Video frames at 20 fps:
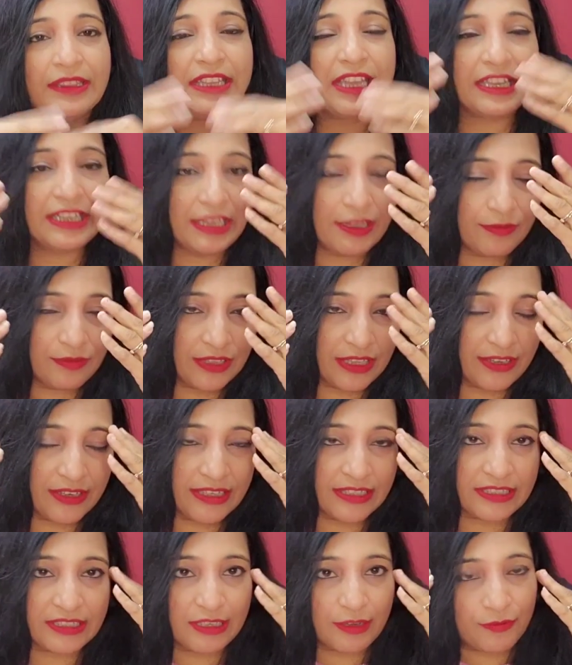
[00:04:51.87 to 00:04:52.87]
Then if there
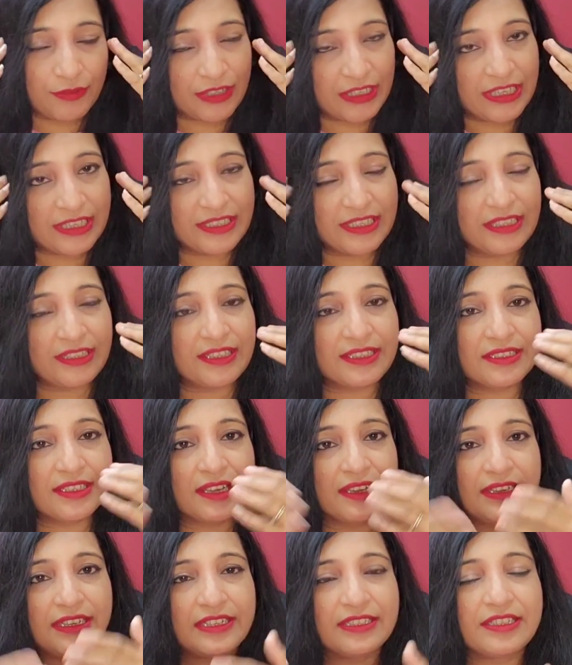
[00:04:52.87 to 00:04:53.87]
is stuffiness in the
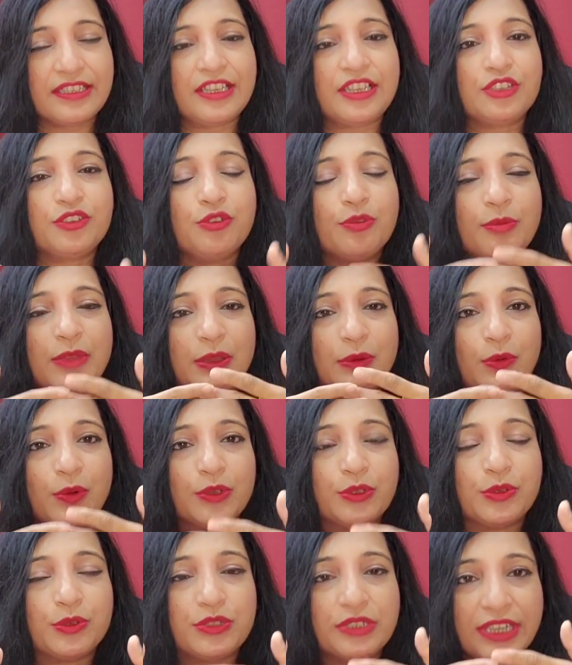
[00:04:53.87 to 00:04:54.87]
sinuses, you may
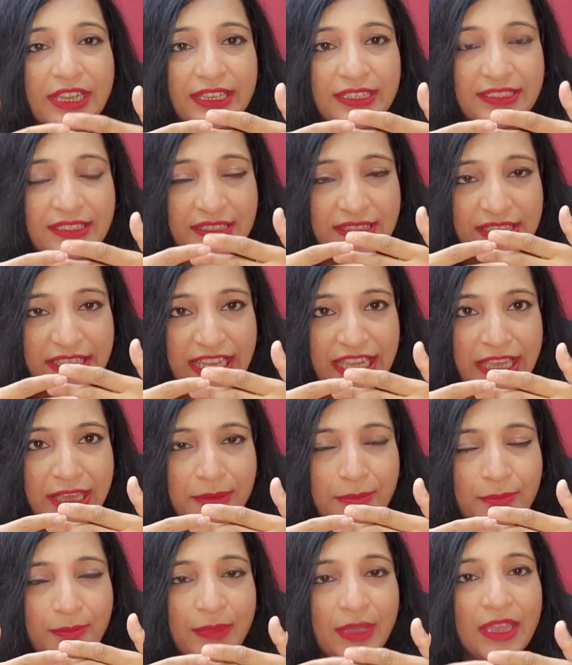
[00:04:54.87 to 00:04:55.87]
want to take
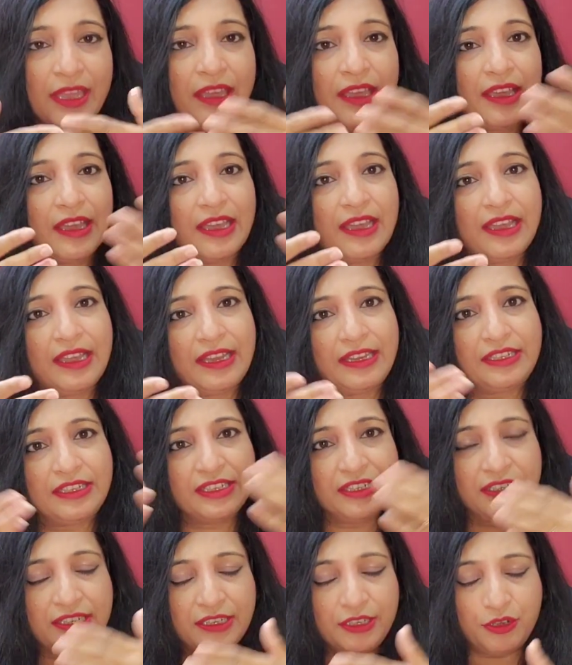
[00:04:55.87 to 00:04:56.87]
steam,
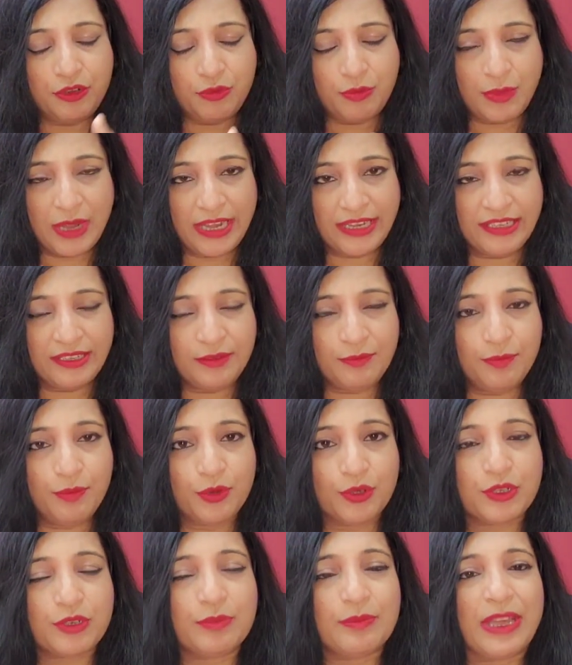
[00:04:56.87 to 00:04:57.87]
and you might
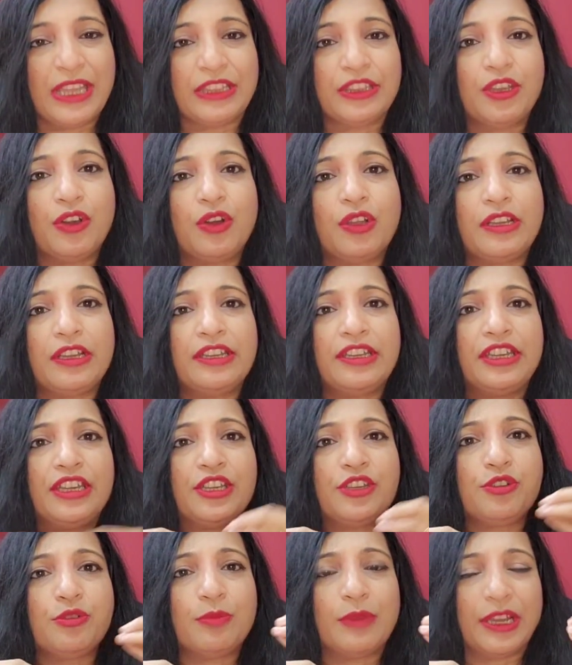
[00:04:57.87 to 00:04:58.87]
put menthol in
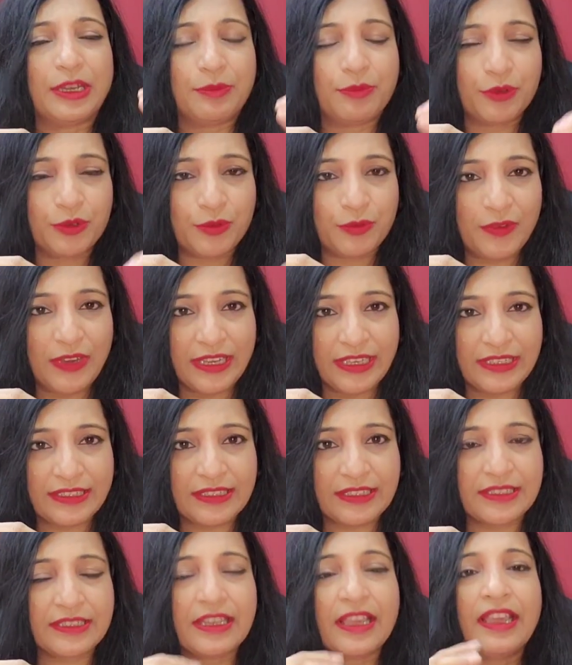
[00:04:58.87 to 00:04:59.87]
it, you might put
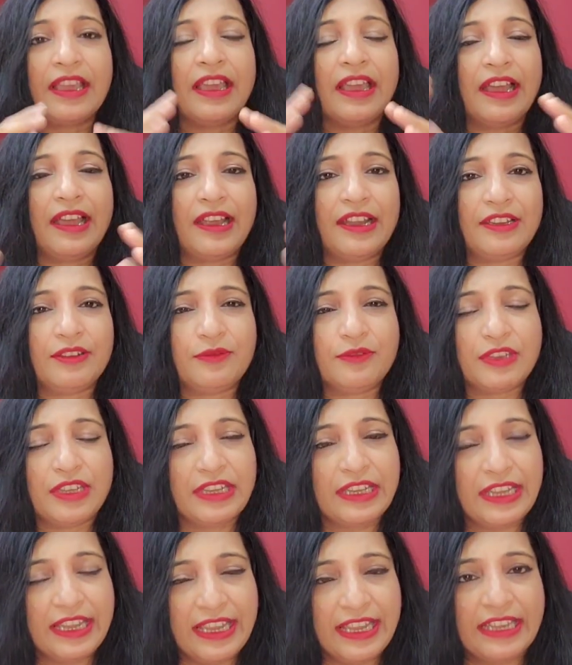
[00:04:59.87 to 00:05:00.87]
Vicks, and
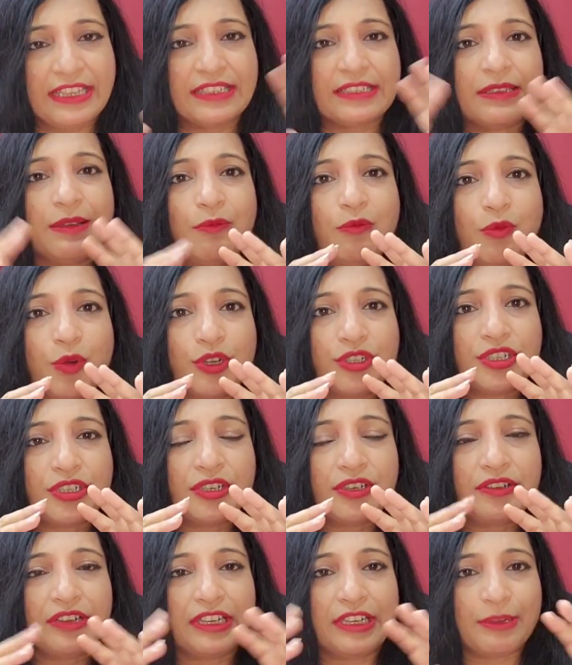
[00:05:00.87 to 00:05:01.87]
heat some
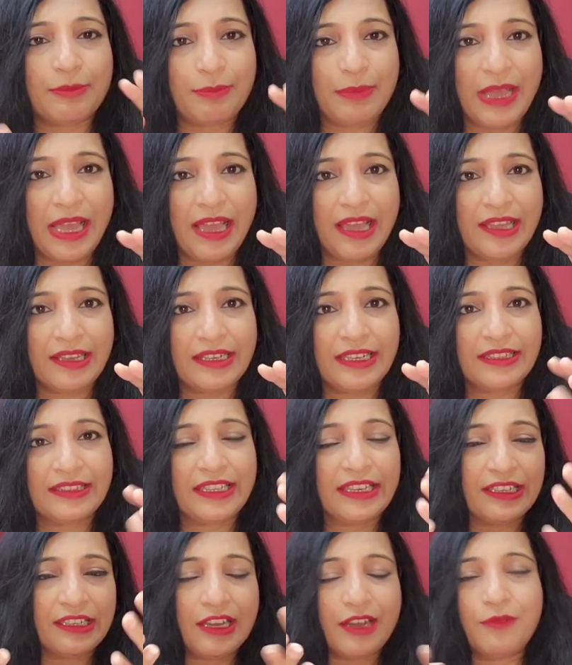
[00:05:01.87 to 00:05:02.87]
water in a pan
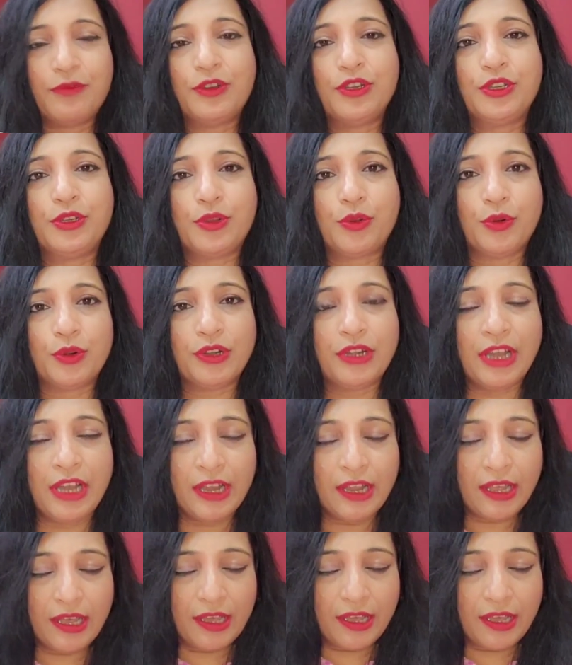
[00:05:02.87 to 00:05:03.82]
and then cover your